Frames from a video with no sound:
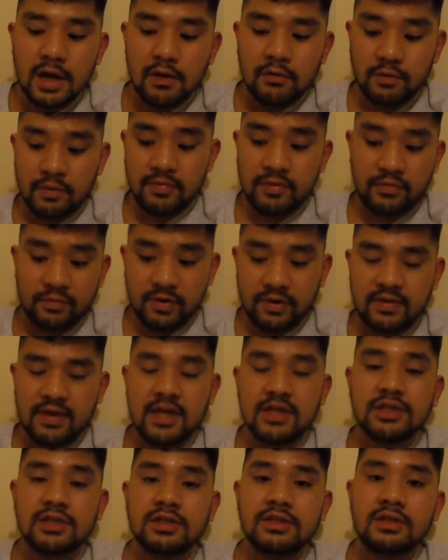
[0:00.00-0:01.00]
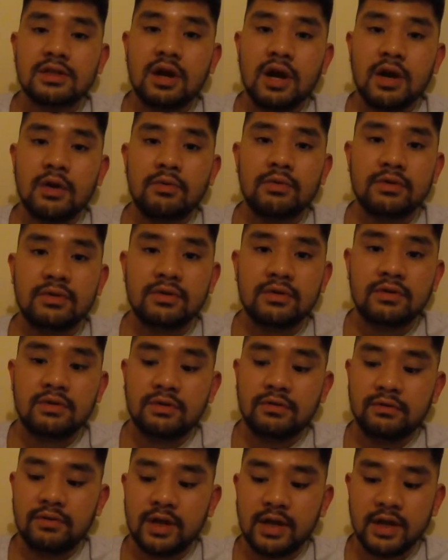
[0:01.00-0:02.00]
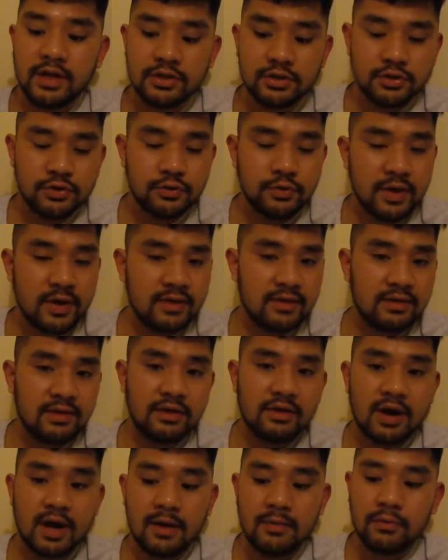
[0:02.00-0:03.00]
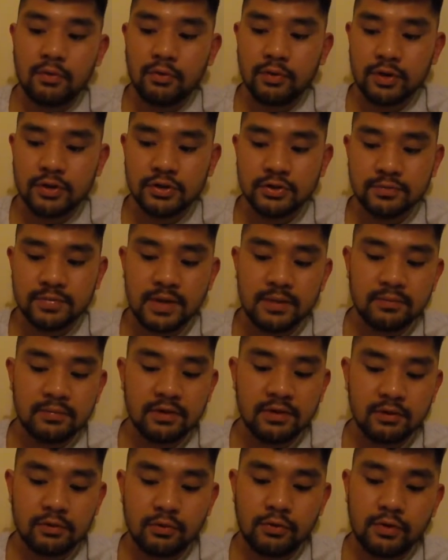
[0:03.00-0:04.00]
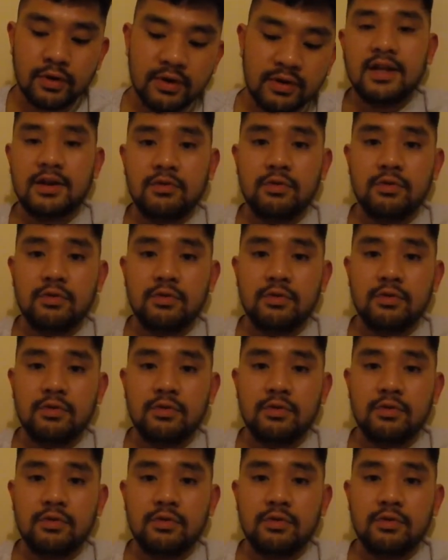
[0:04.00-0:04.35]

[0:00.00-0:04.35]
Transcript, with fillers: from the first session, I was just flicking through Instagram, going through people's stories.